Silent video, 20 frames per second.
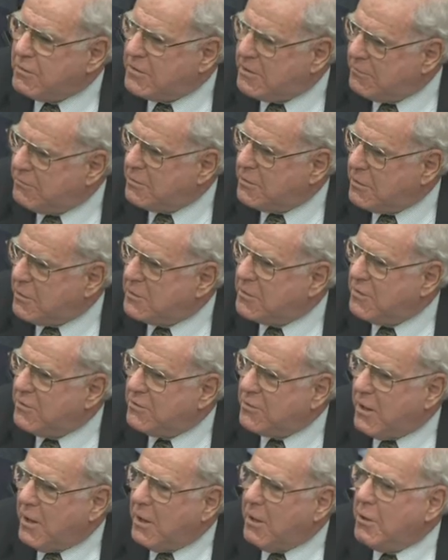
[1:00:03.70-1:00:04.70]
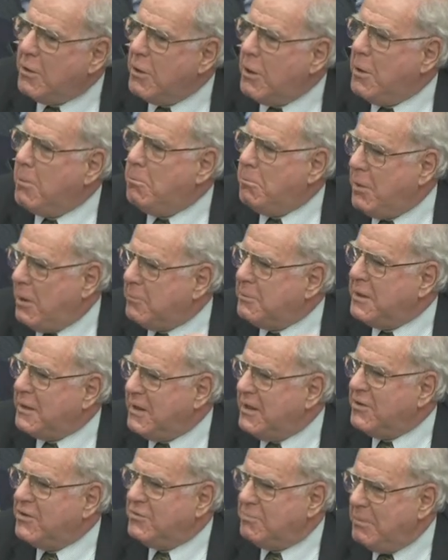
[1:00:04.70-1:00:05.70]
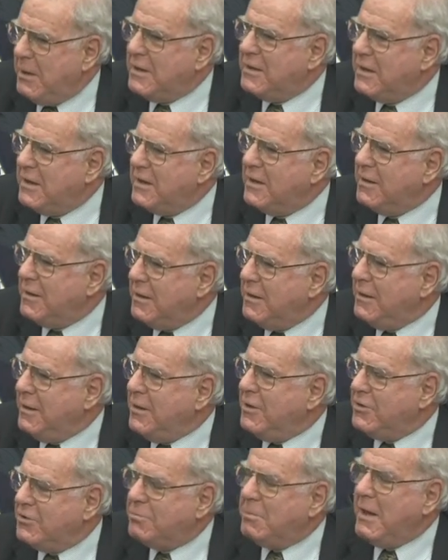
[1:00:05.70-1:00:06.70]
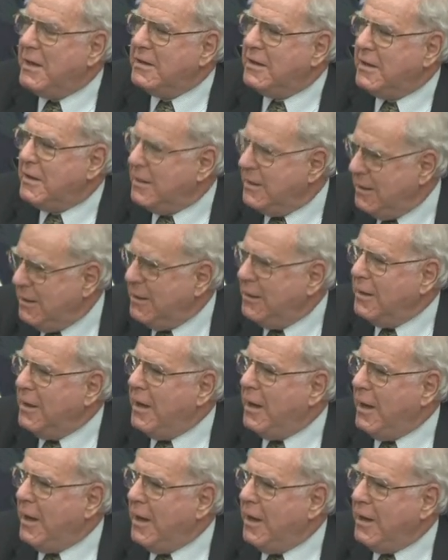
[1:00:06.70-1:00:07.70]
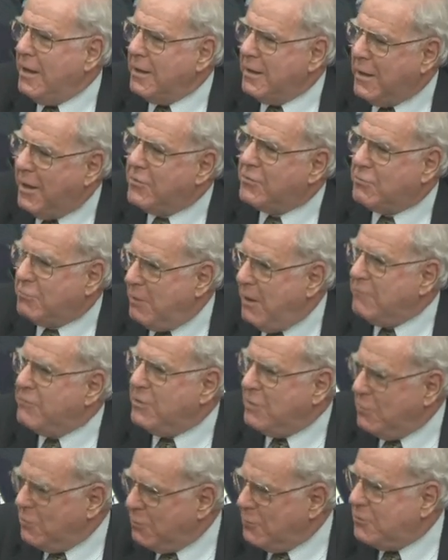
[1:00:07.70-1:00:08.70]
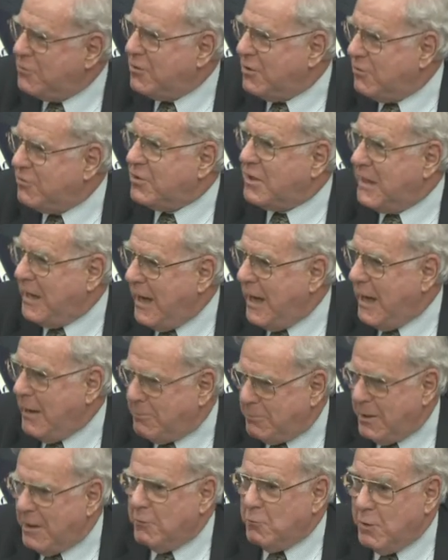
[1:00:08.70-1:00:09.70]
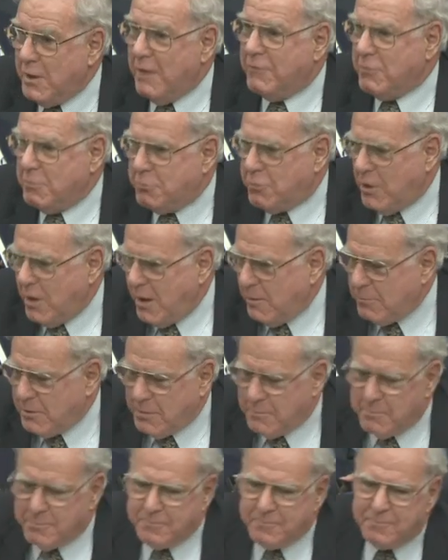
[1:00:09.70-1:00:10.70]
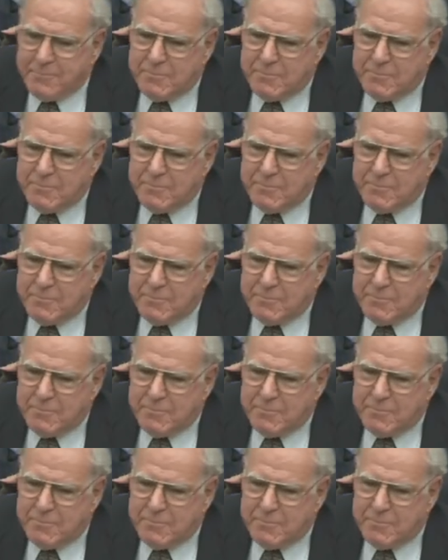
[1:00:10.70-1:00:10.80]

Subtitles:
difficulties are public spending, less revenues, there's a gap, and we have a problem.